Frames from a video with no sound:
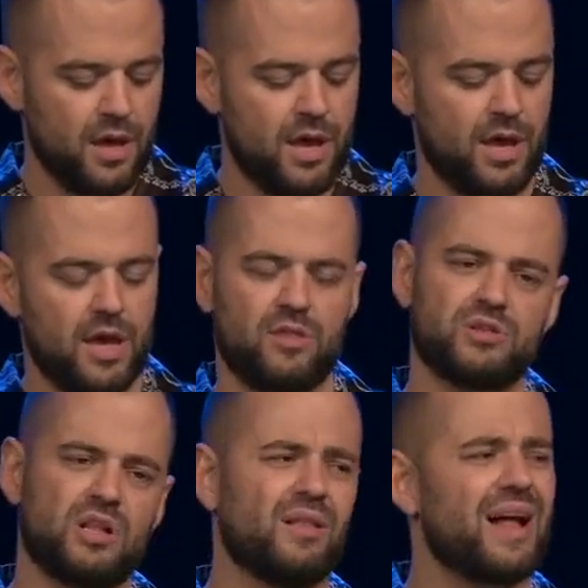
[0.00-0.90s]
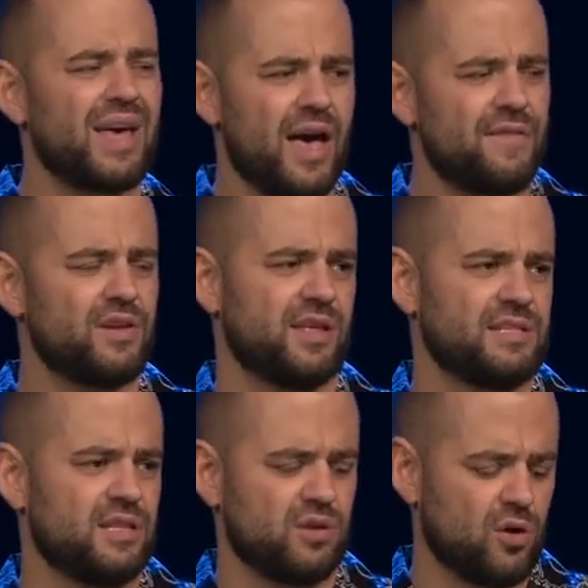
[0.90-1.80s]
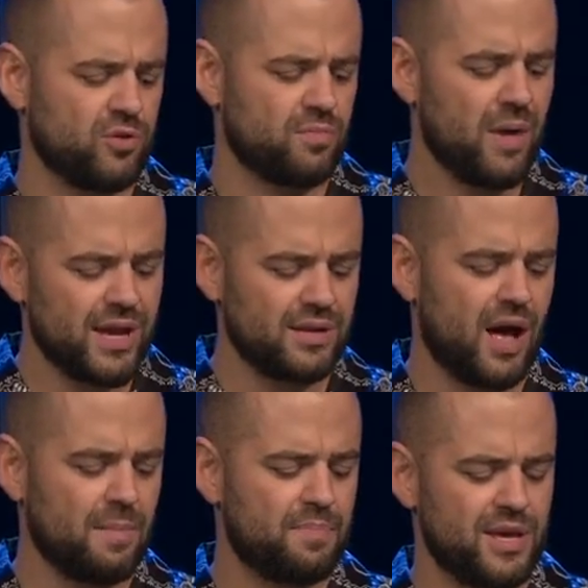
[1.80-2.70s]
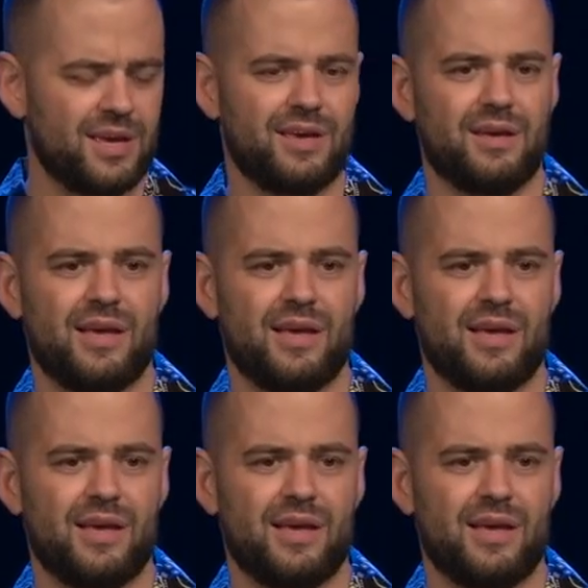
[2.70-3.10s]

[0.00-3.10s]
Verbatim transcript: And, and there's a lot of evidence that the Earth might not be